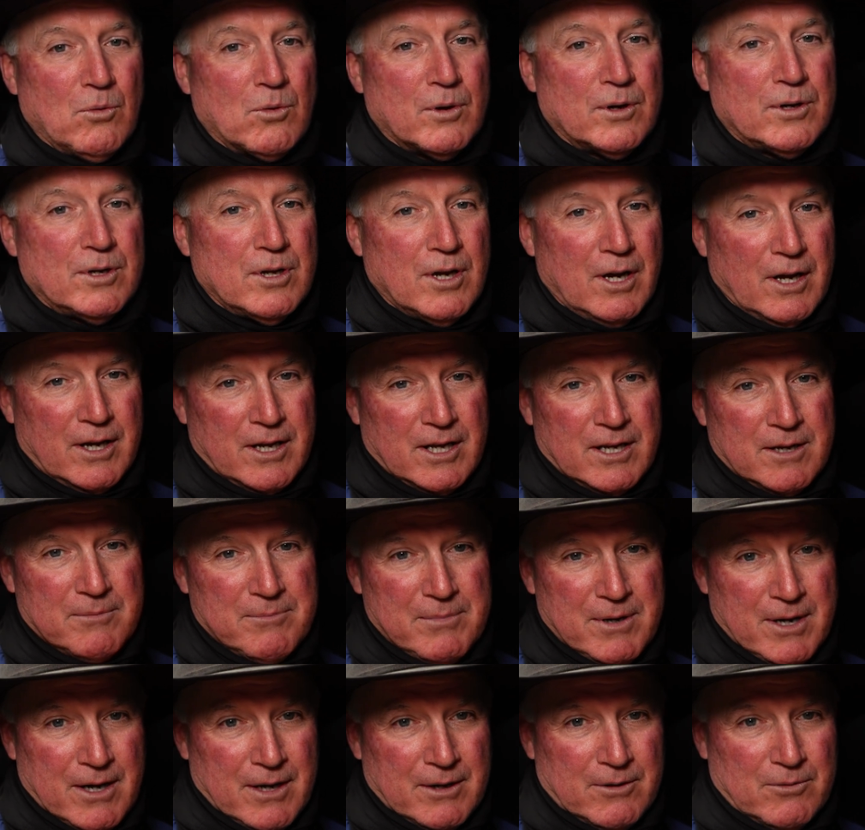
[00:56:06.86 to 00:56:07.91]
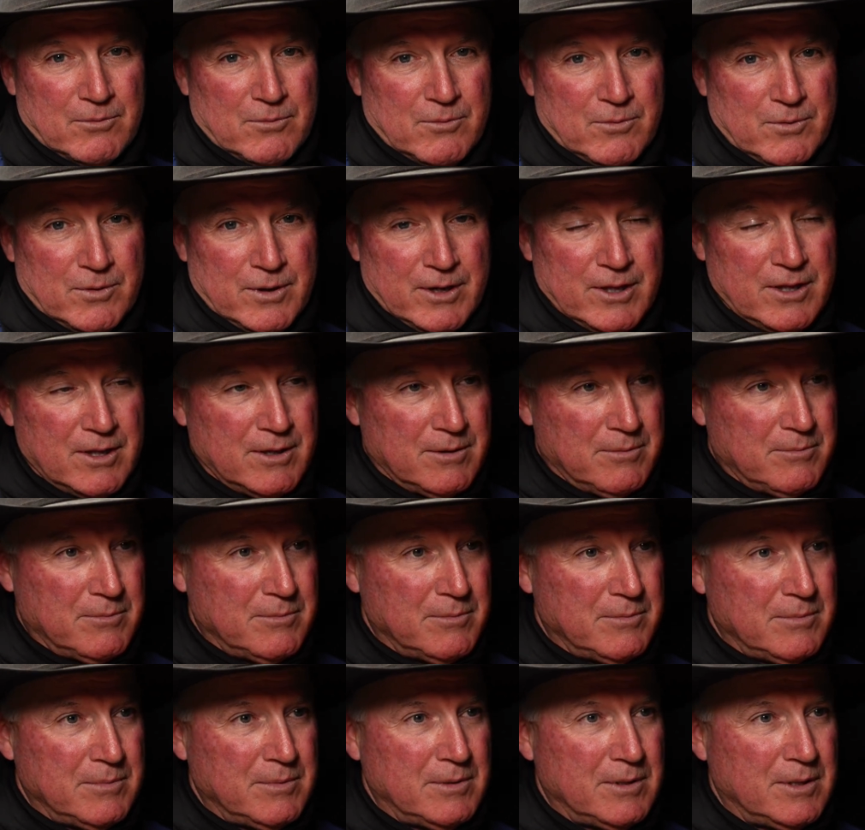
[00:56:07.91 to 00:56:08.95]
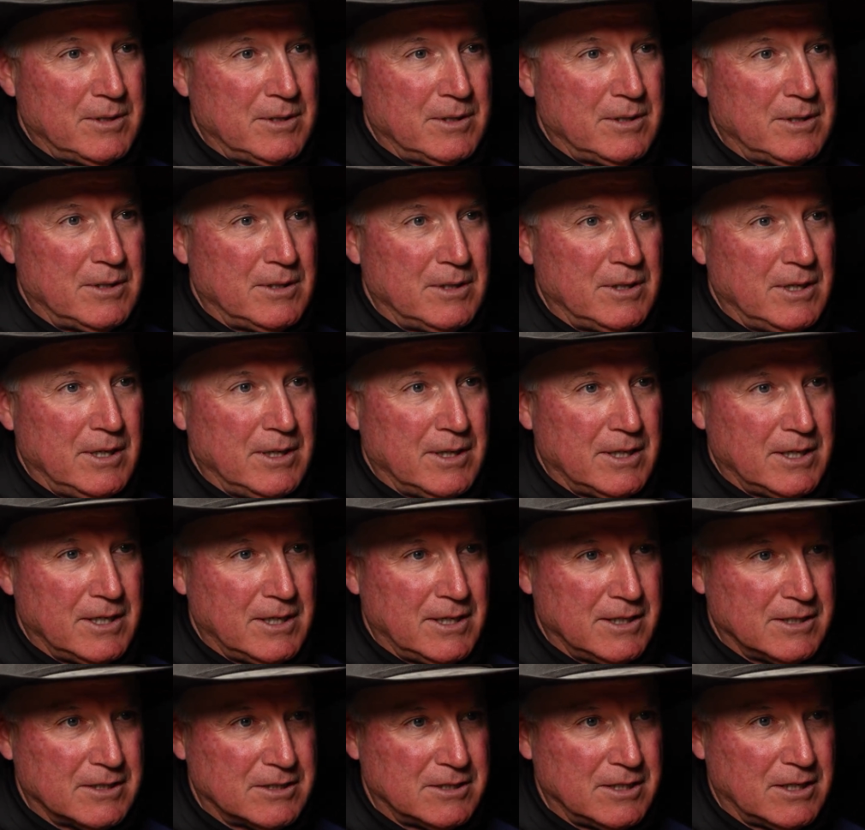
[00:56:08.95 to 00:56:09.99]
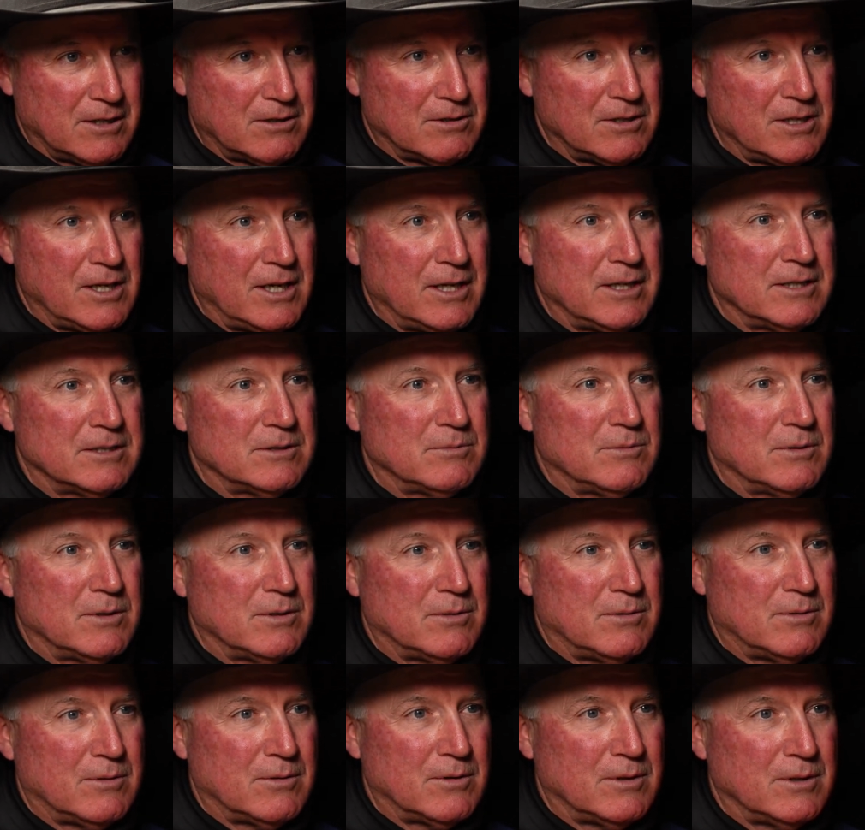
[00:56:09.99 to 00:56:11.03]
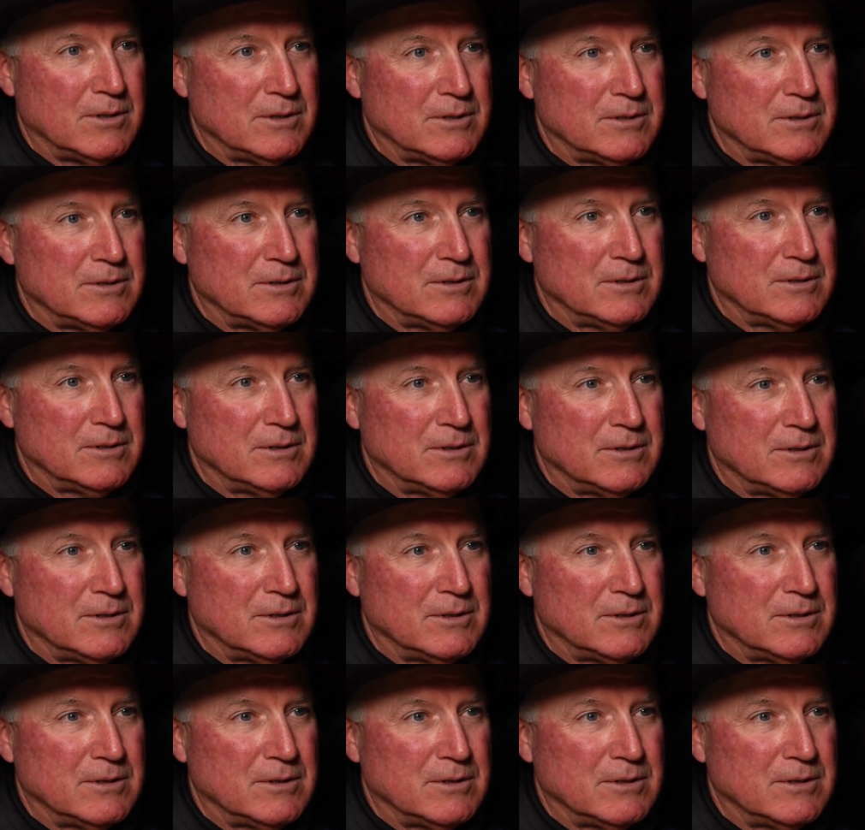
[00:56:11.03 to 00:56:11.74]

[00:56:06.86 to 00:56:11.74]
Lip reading: we're talking about rhythm and getting synchronized with the horse.